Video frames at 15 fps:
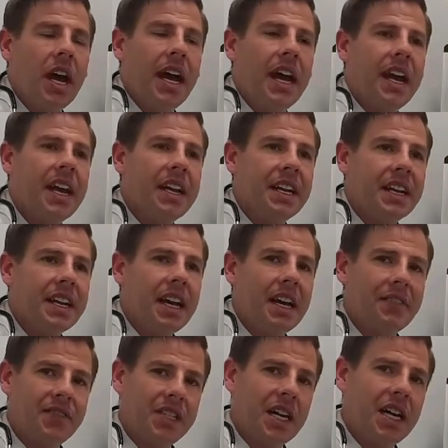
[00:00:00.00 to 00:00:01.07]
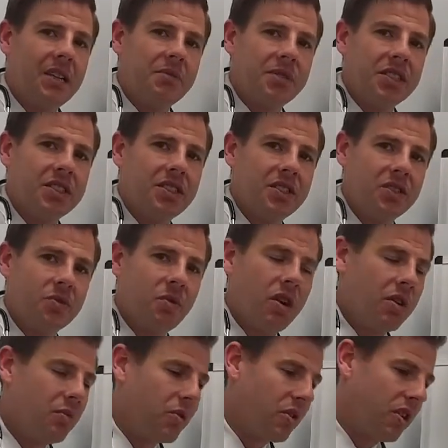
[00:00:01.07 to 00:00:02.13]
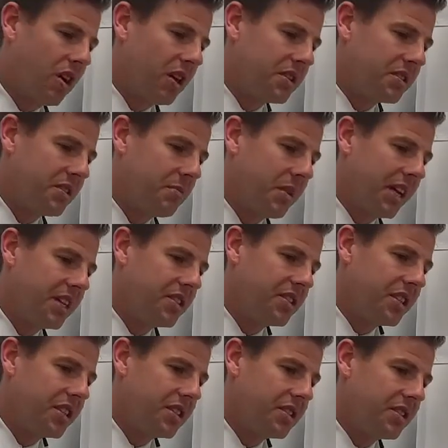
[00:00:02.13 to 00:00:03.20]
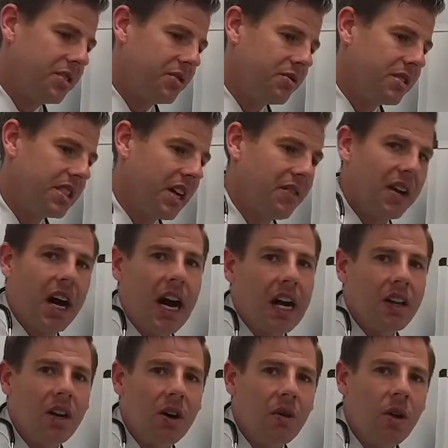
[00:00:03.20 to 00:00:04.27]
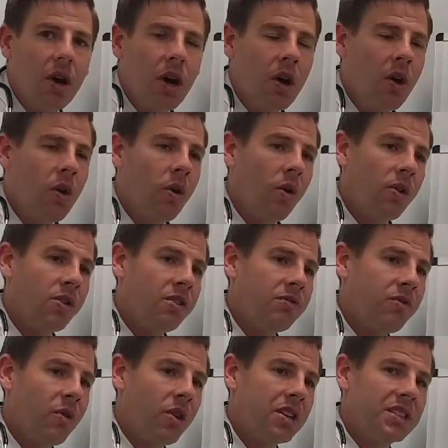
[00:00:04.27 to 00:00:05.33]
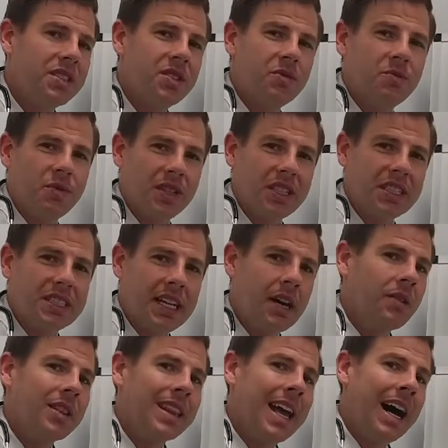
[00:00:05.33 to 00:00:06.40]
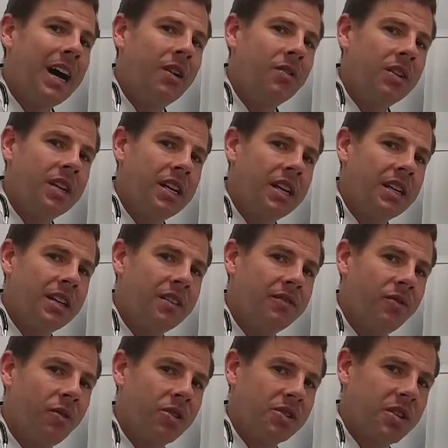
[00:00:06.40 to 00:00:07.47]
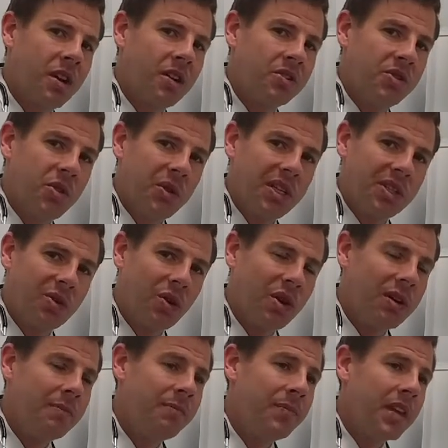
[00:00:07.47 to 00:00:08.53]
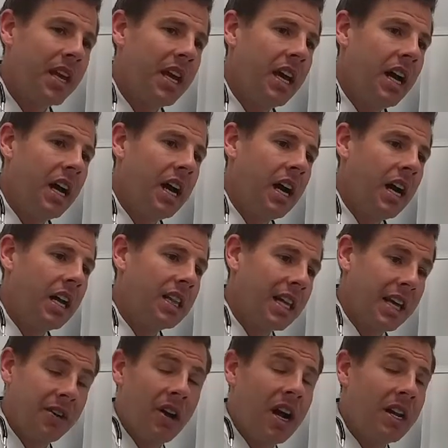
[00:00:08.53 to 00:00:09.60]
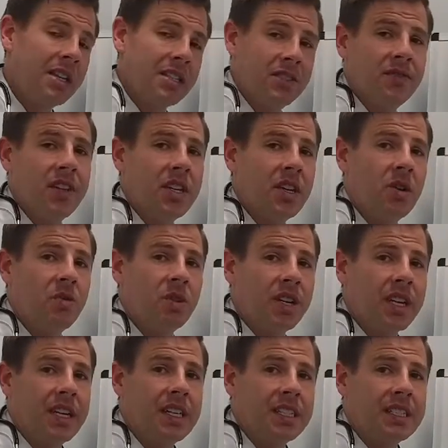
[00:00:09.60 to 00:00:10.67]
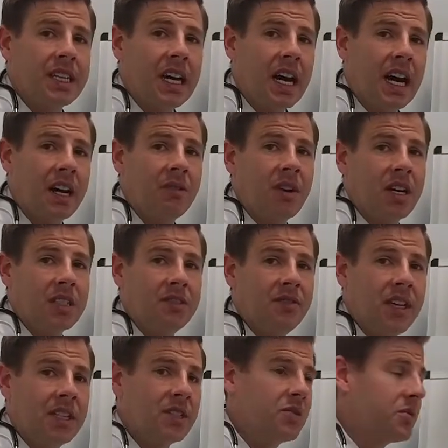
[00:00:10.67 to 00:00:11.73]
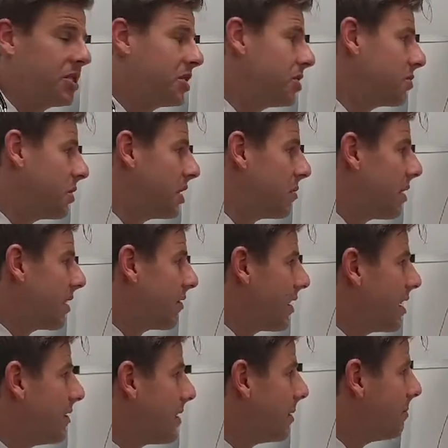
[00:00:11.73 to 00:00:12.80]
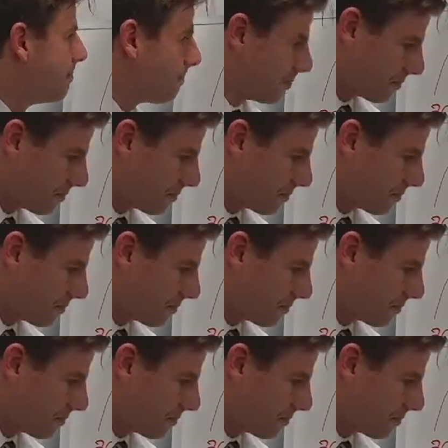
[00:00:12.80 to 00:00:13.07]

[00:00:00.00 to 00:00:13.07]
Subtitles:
And a lot of times this is what will cause the patient to sound hollow or their voice to really sound loud, and therefore it's hard to ignore. Later on in this video we'll get into IROS vents, which is one of my favorite.